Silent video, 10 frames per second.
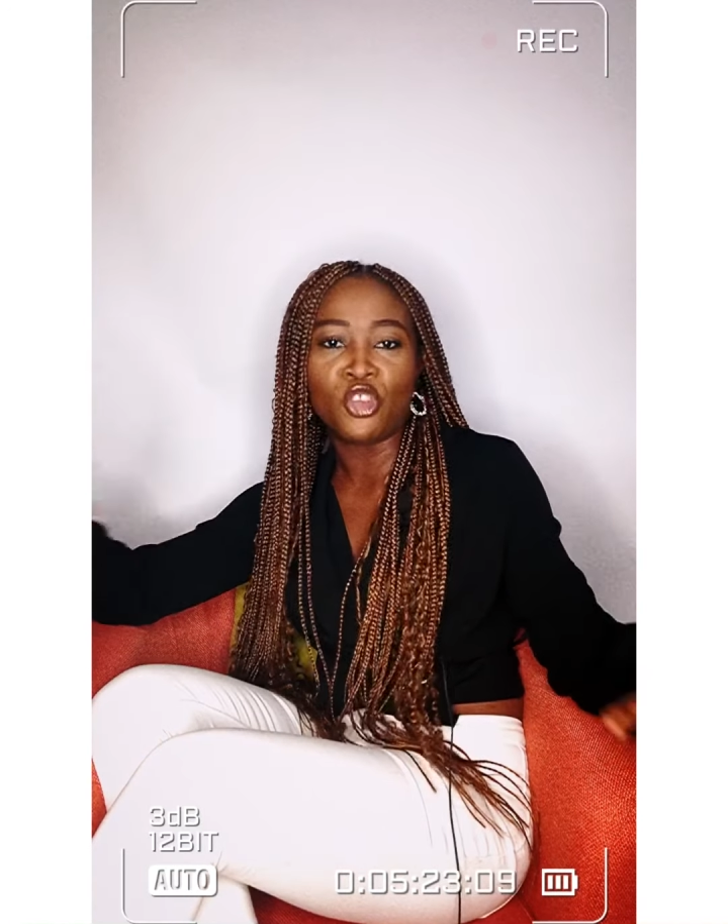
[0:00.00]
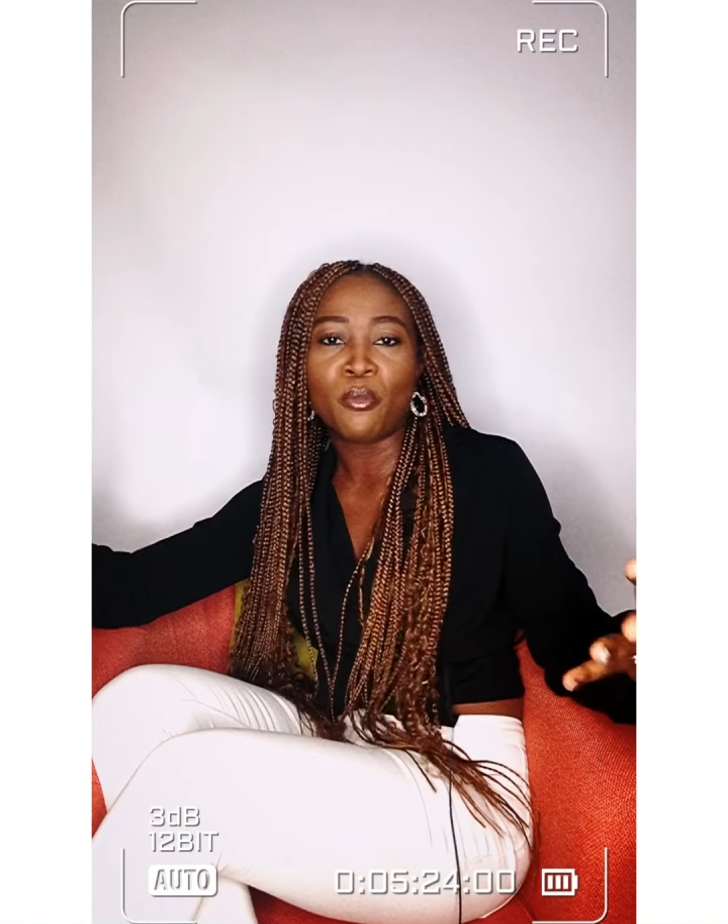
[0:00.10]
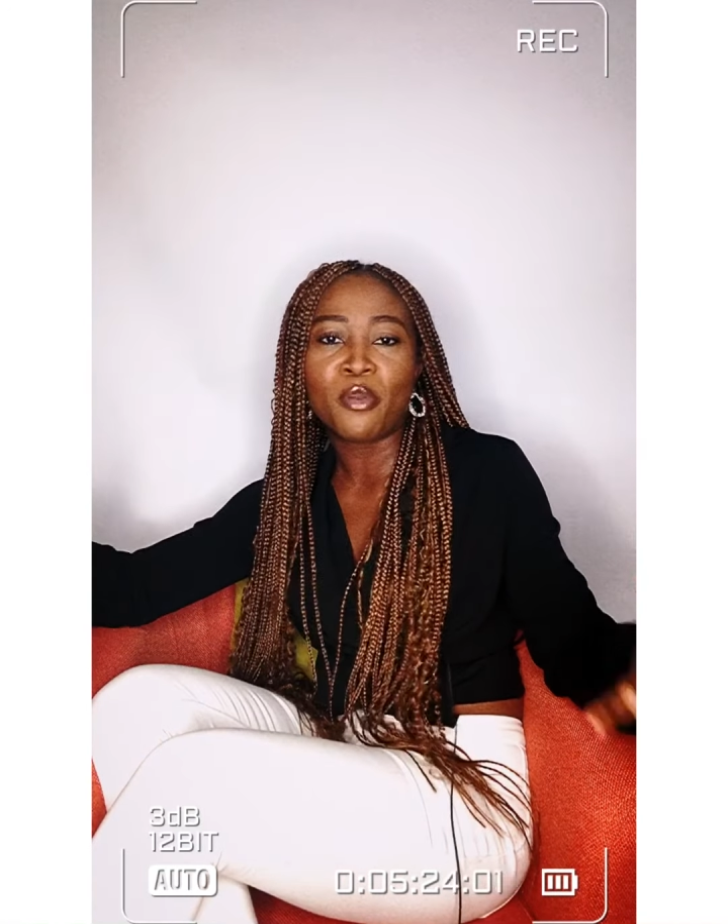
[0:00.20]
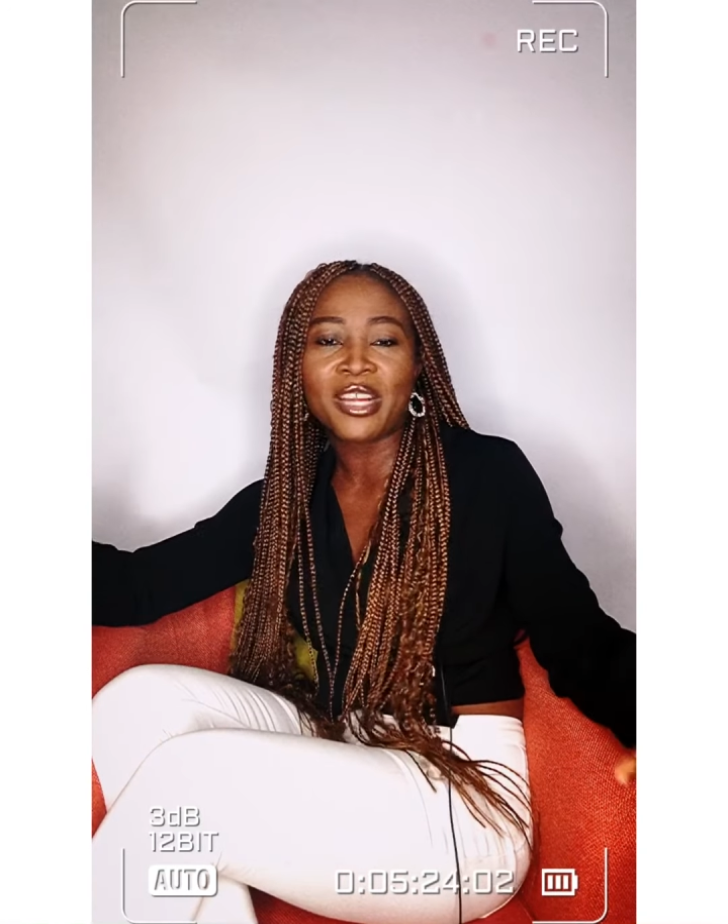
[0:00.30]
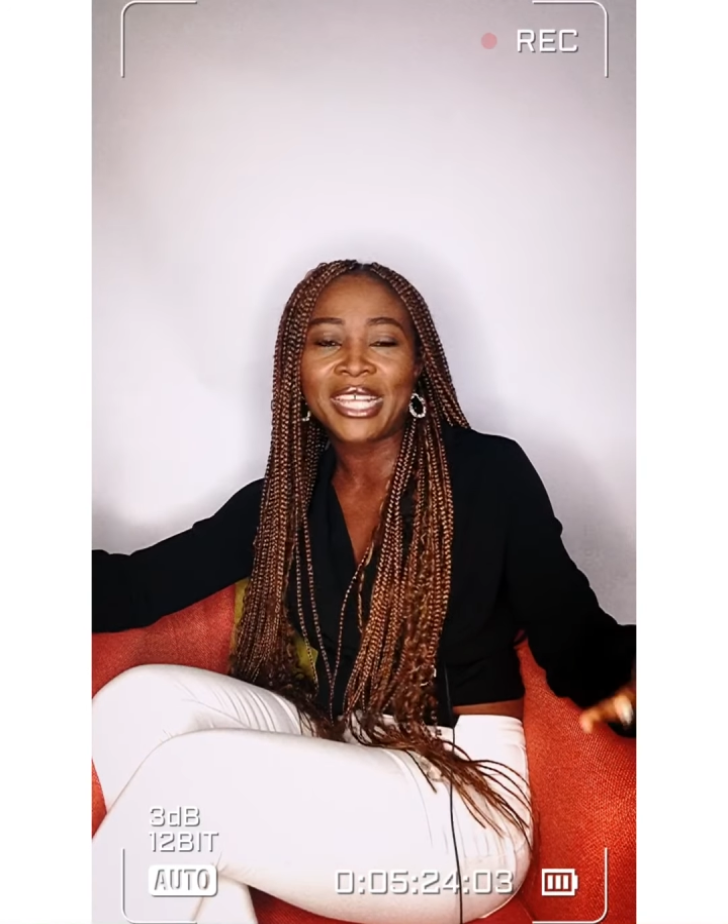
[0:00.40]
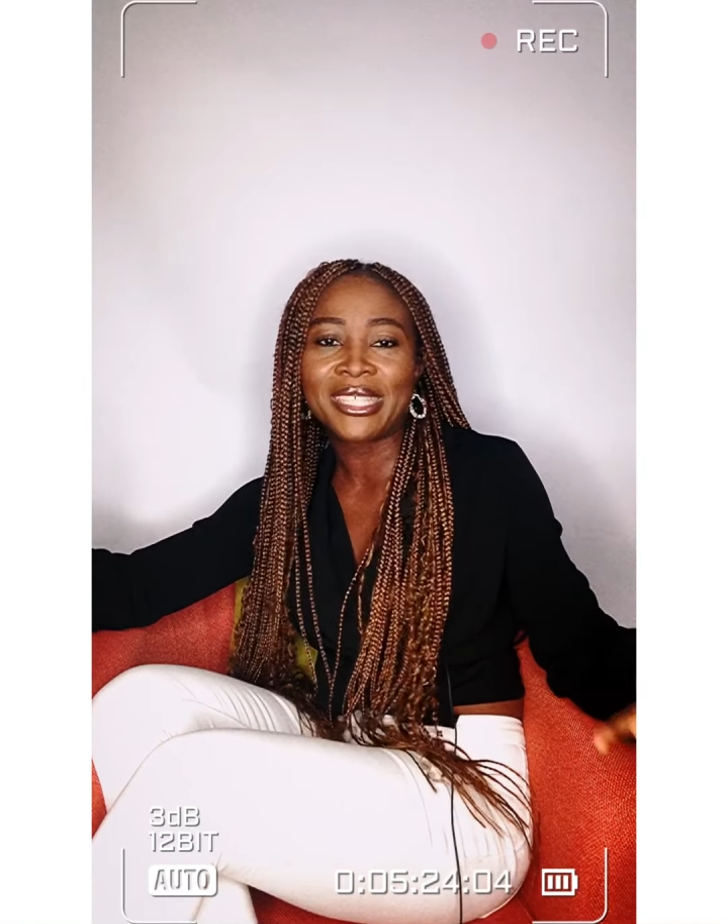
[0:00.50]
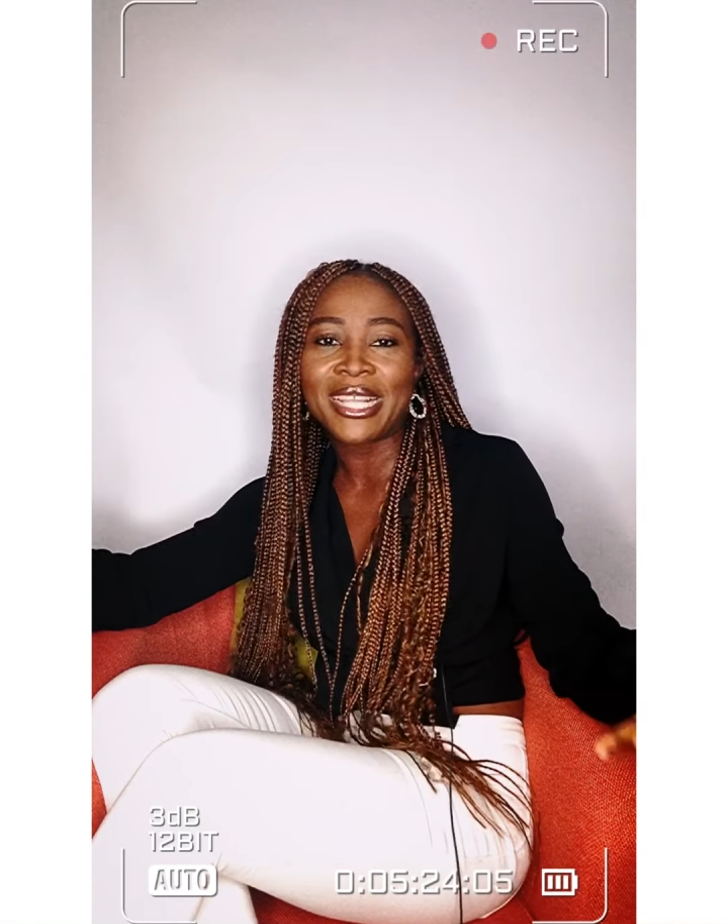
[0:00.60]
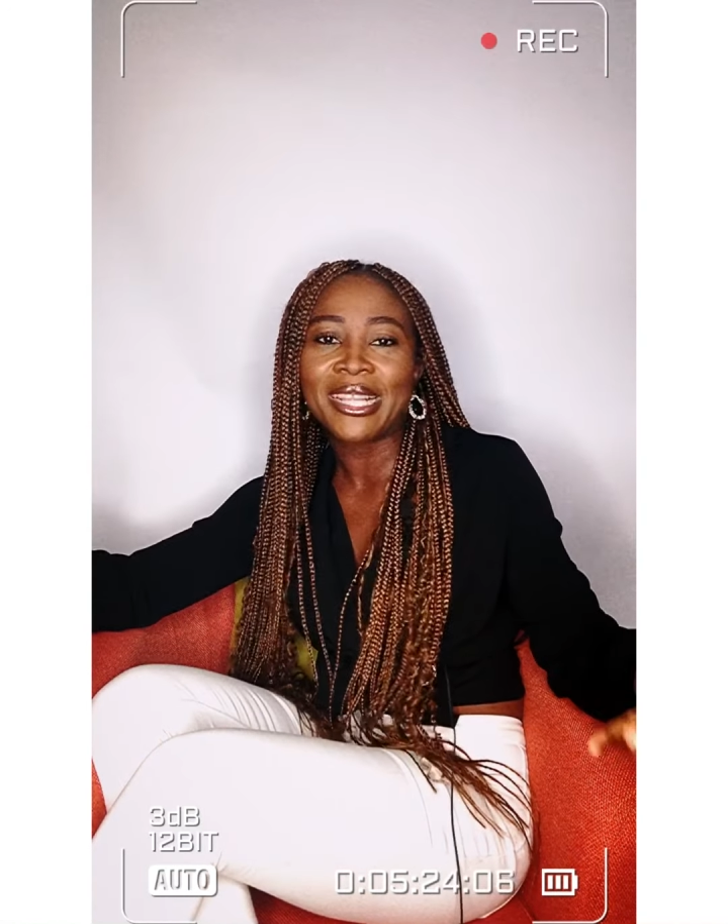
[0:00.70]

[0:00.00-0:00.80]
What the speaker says: broadcasters at the